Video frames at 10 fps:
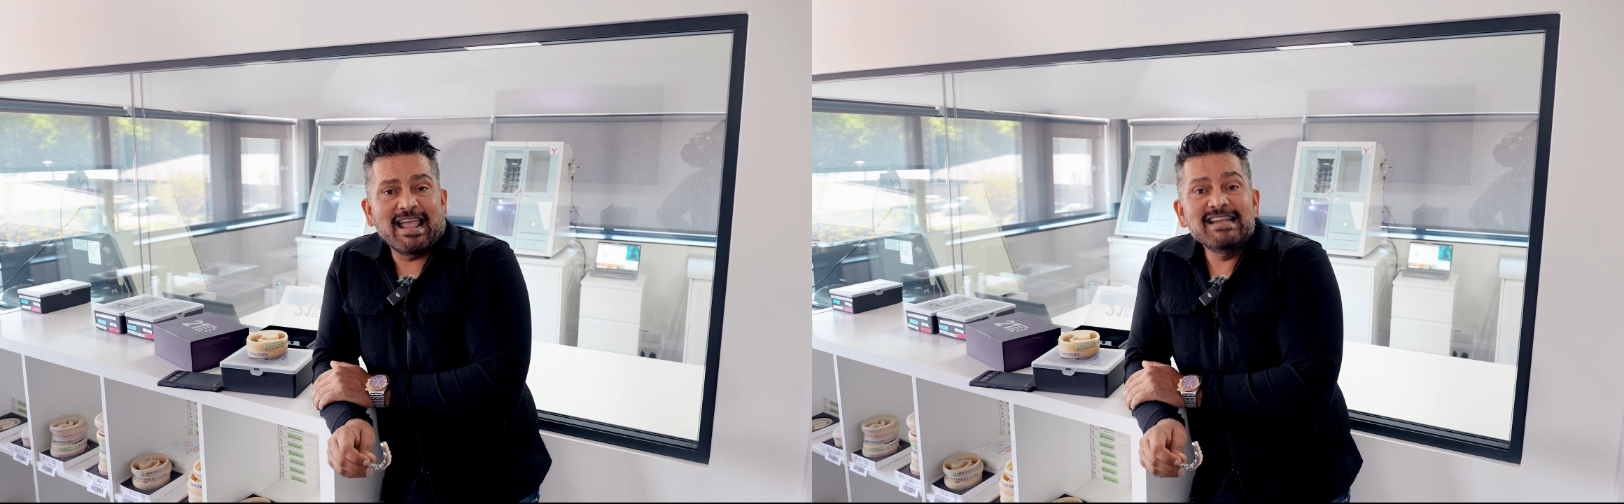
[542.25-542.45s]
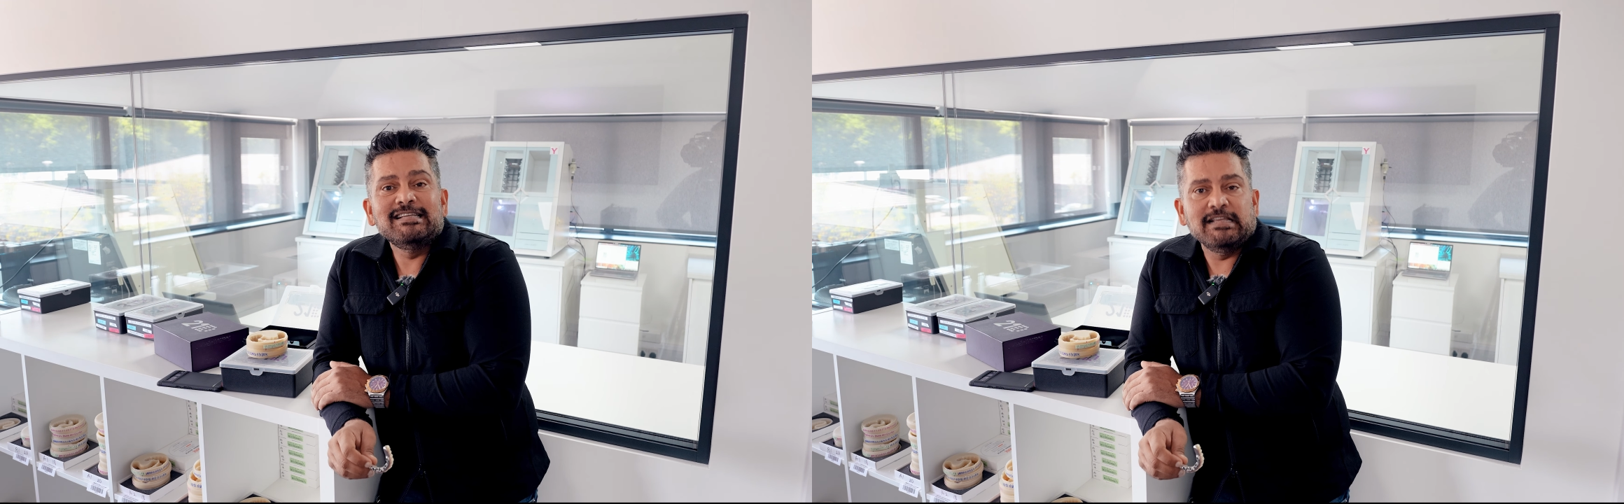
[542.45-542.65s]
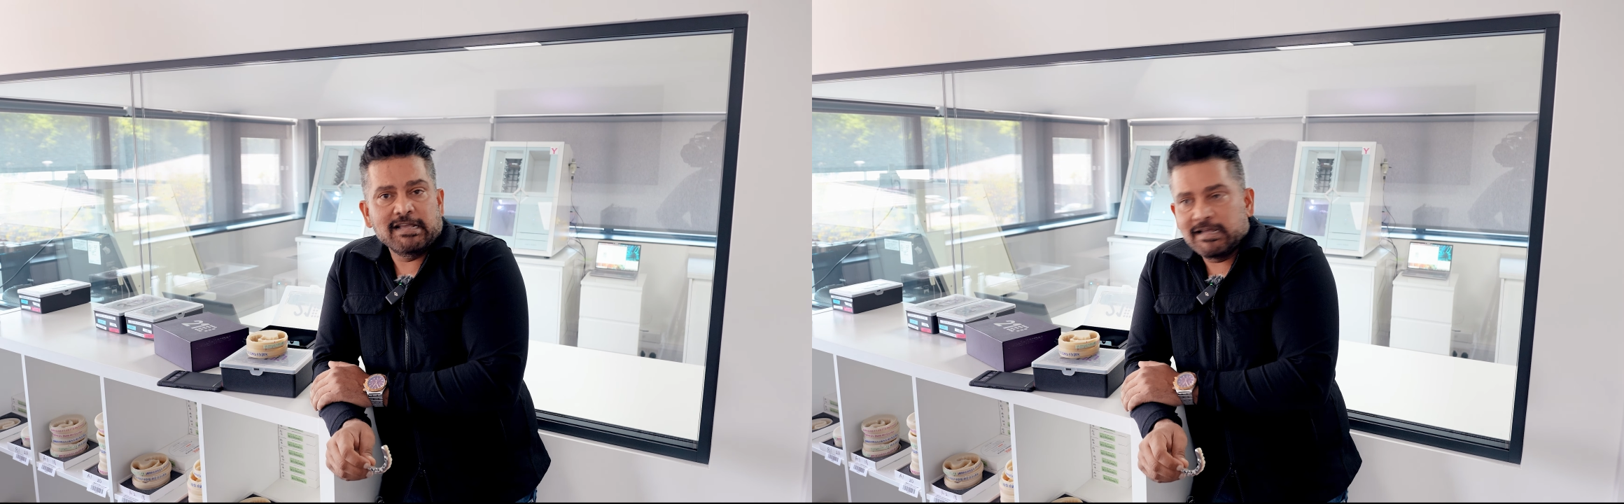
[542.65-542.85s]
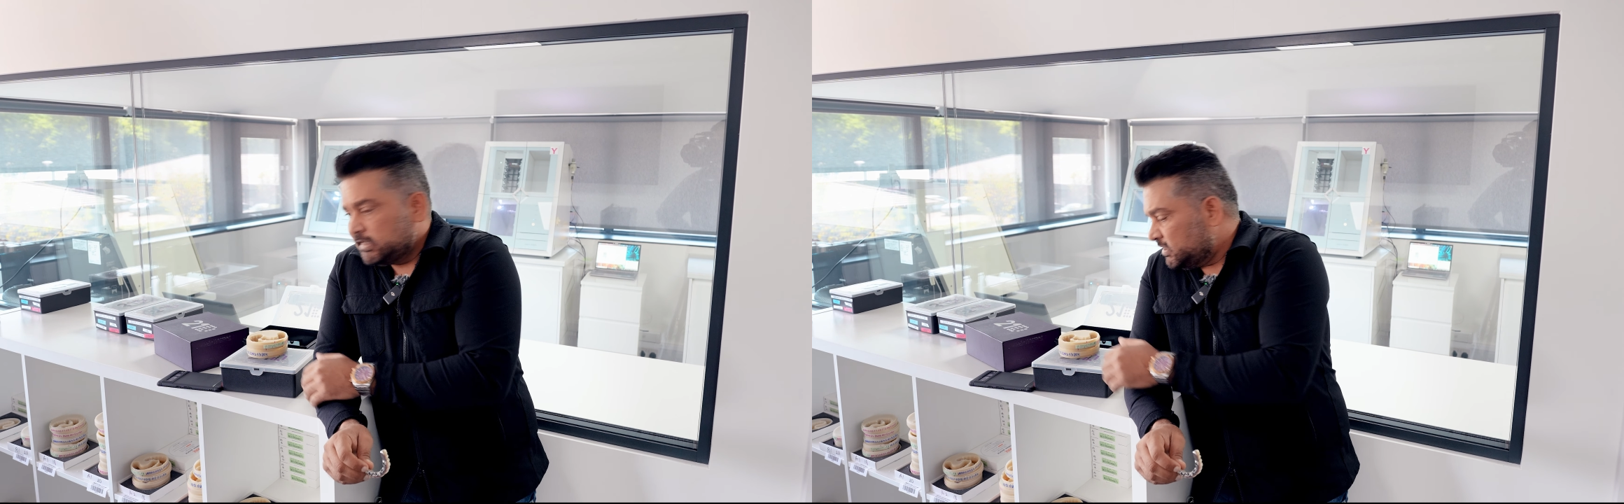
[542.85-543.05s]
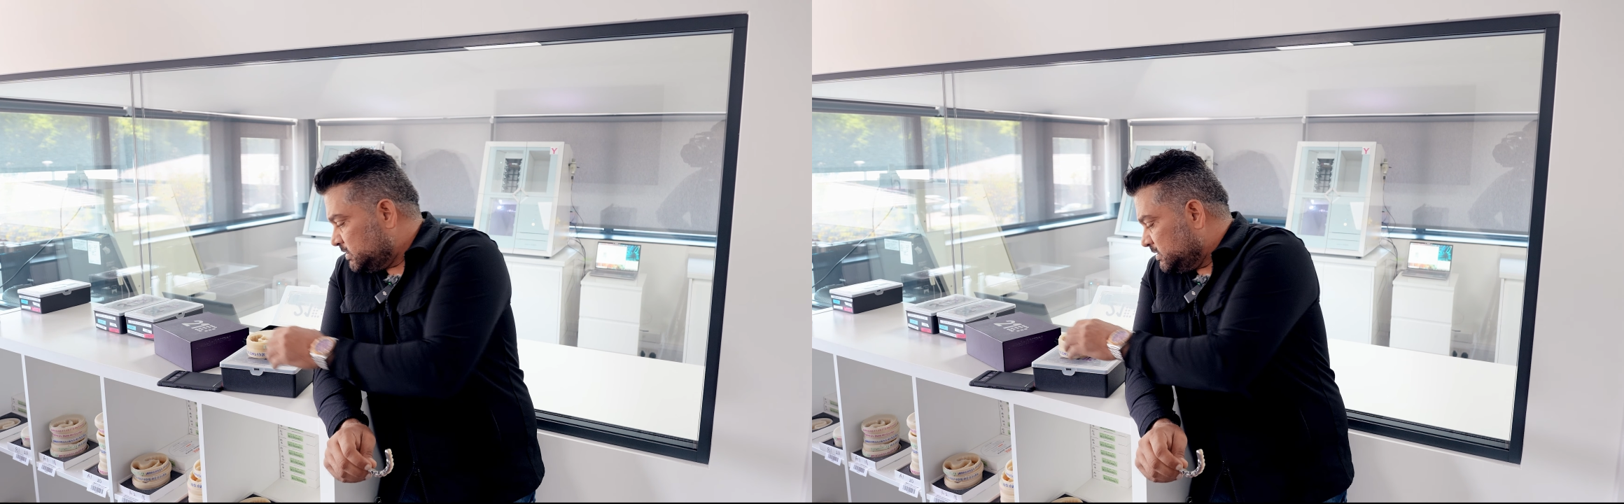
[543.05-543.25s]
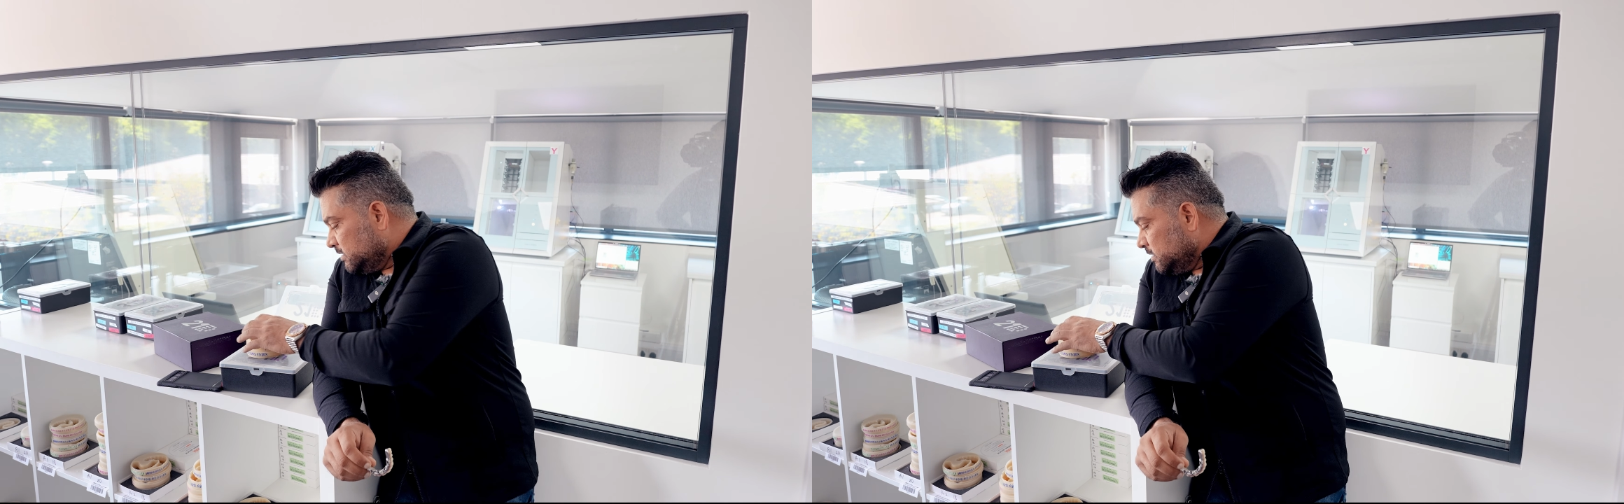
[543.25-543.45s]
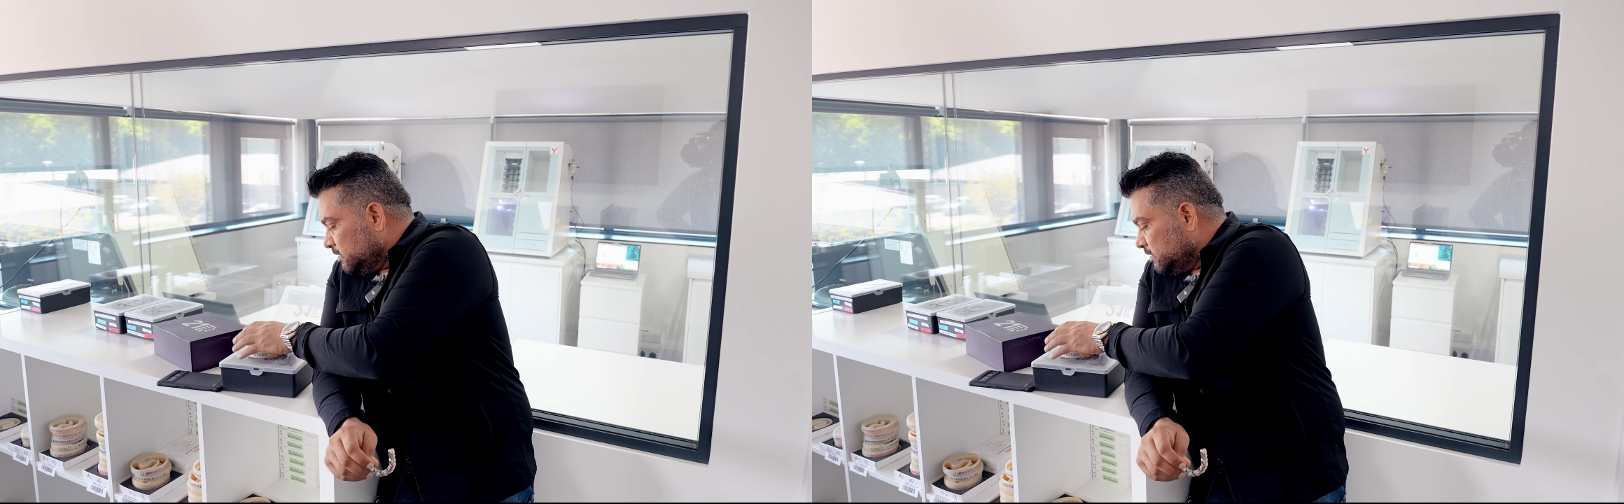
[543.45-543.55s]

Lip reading: 80 years.